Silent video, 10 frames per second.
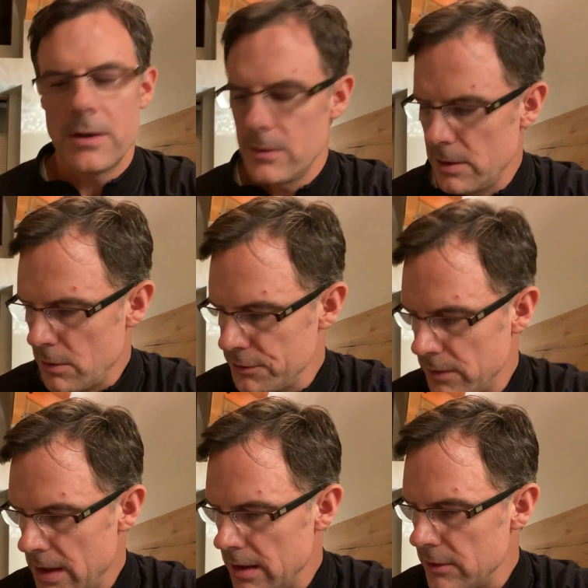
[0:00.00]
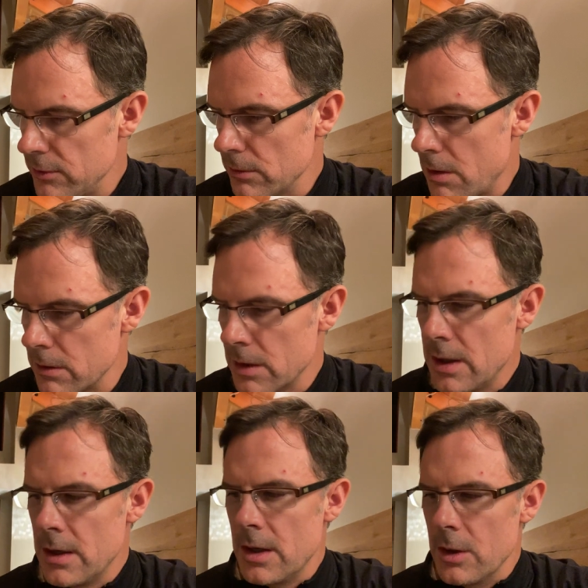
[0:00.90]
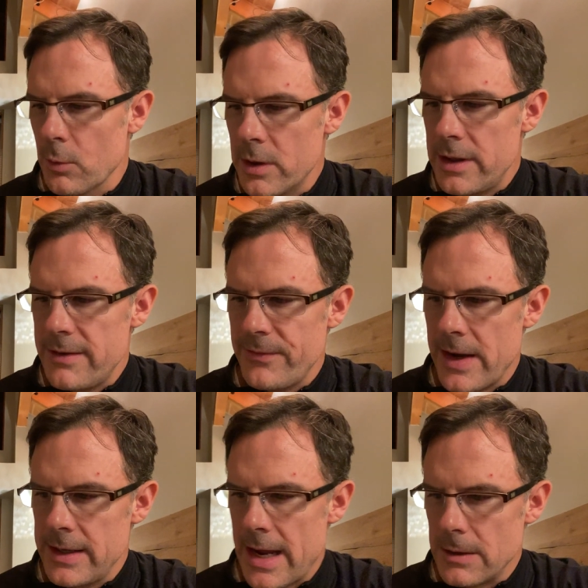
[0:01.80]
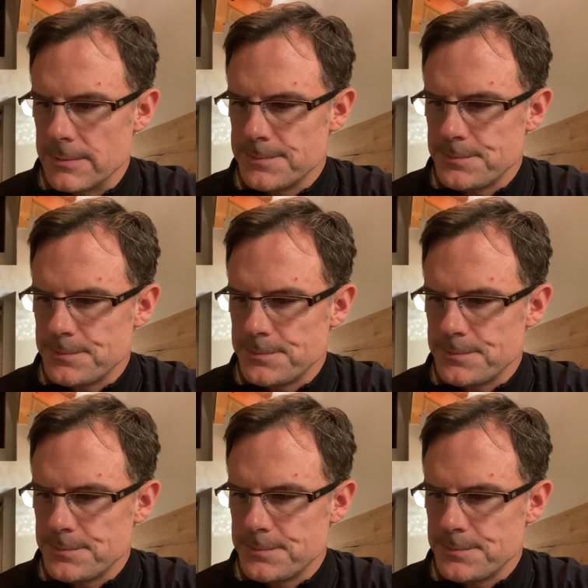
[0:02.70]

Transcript: I also can't get too long. What did they find out?